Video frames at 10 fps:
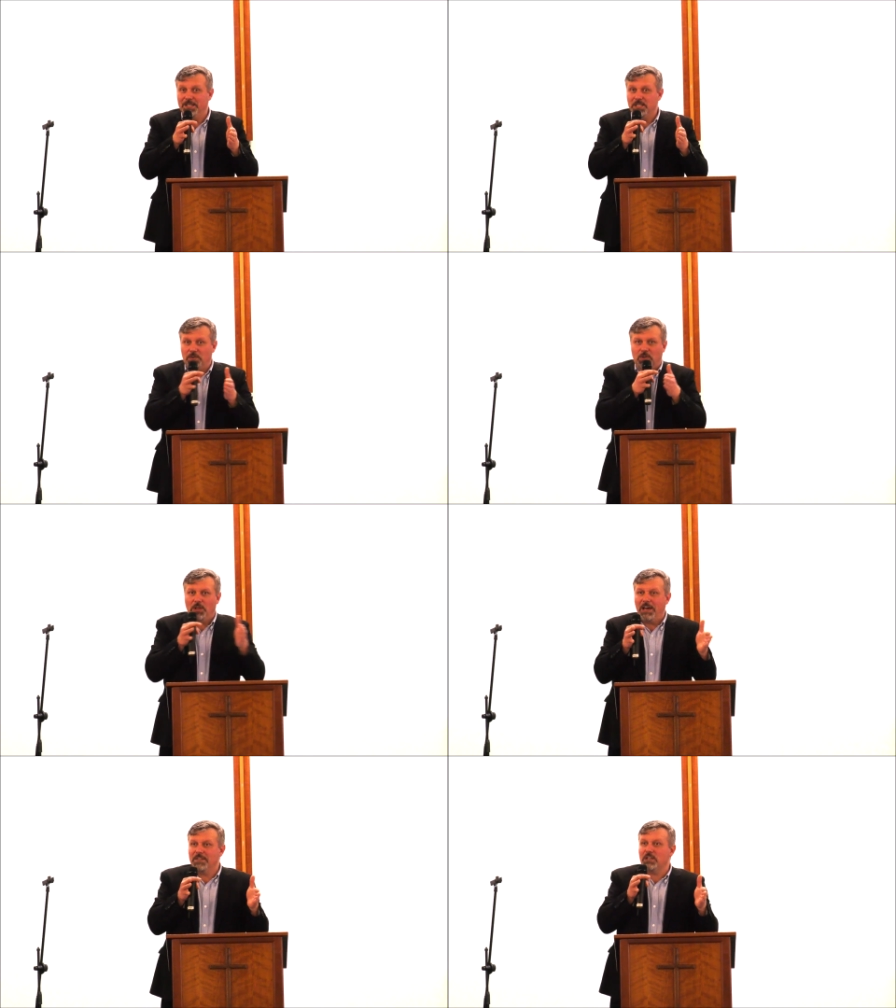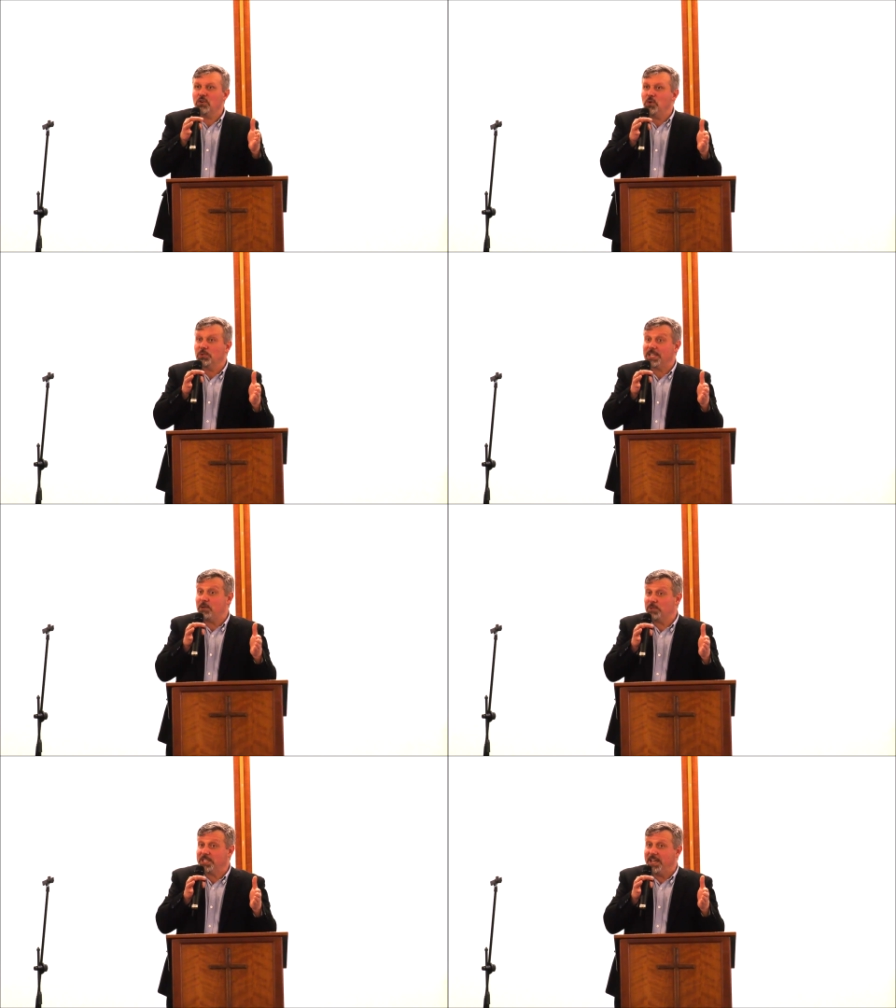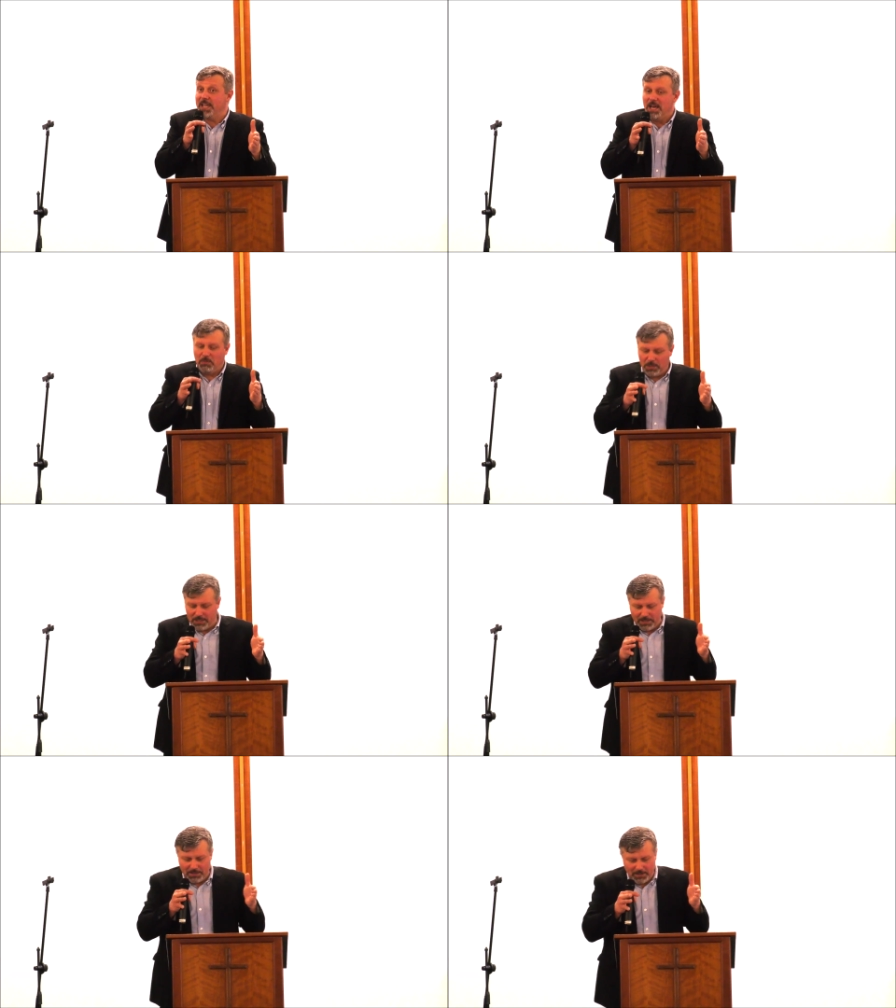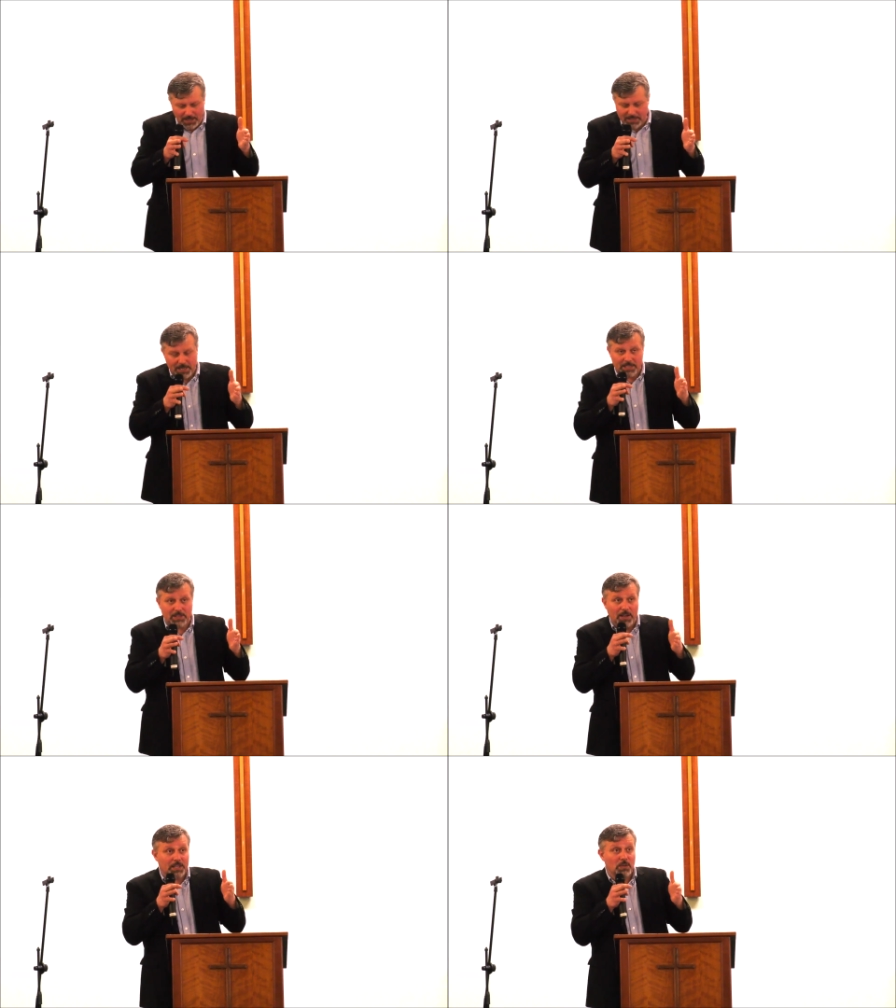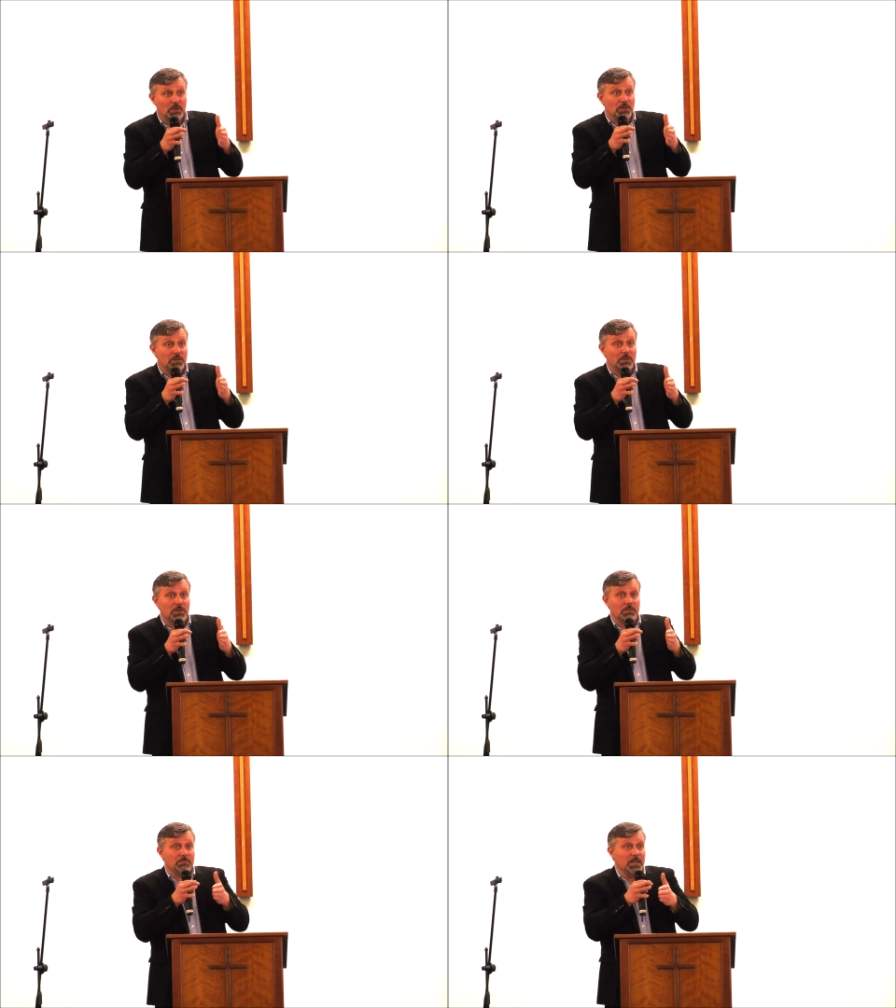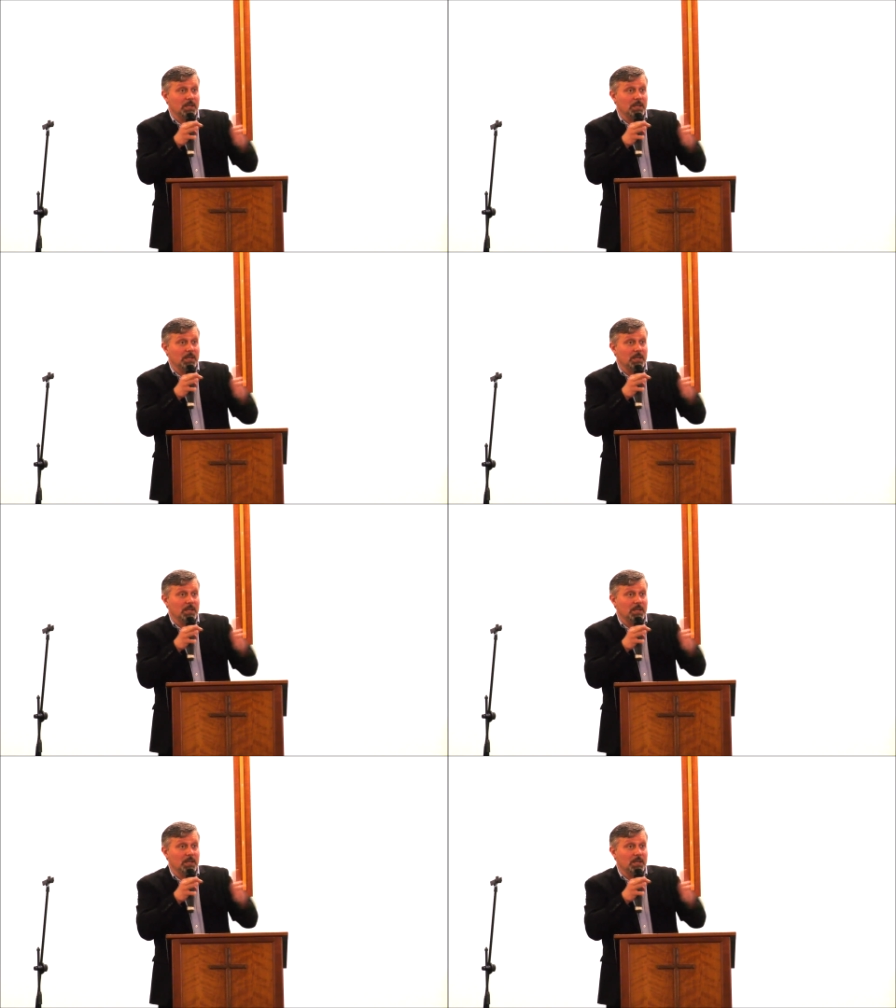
So, not having rules, they would say, well, it's, it's like you, you,